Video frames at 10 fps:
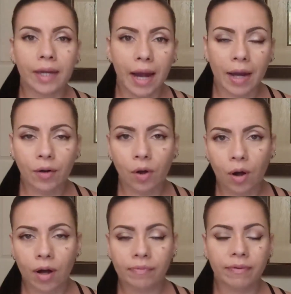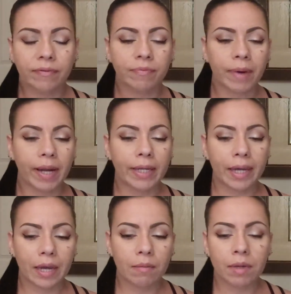got off of my
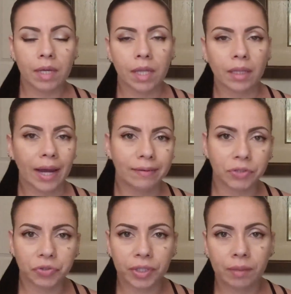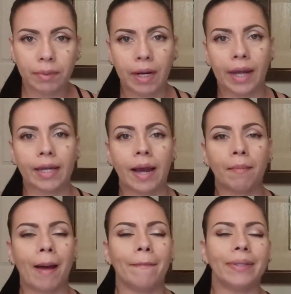gaming live stream and I got
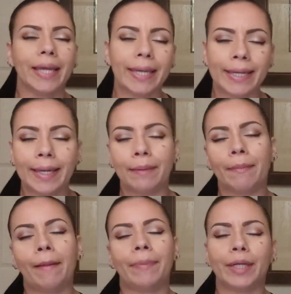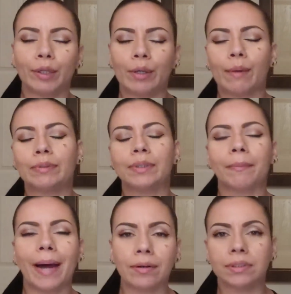my blanket and my pillow and I was
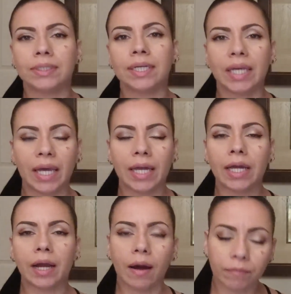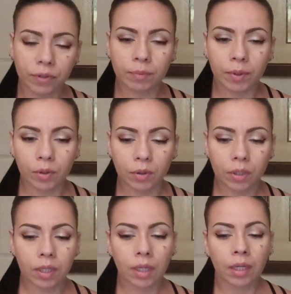about to get comfortable
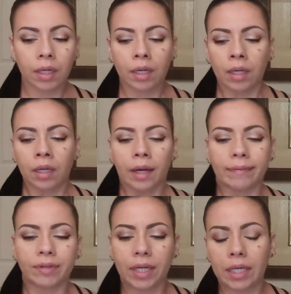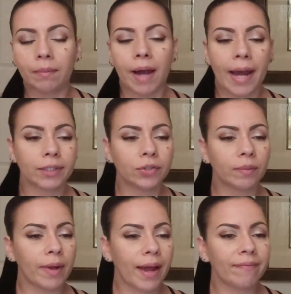after eating my ice
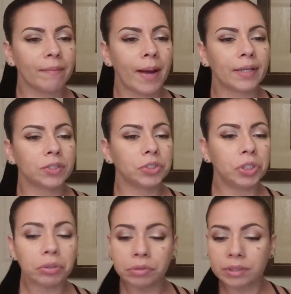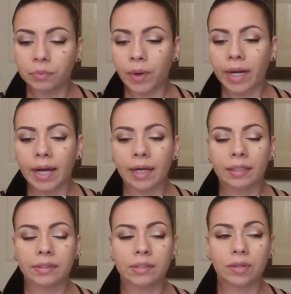cream and having my juice when
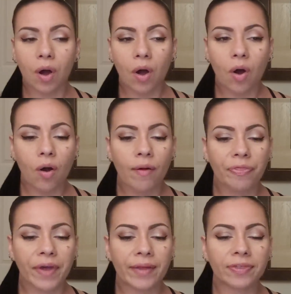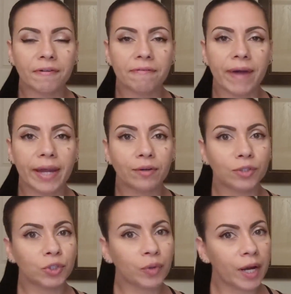I saw that the final
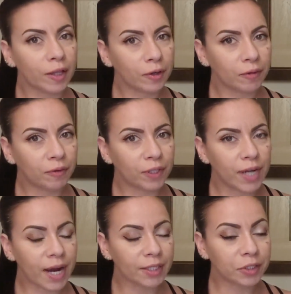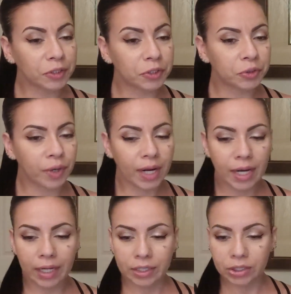trailer for Doctor
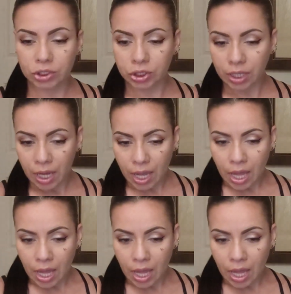Strange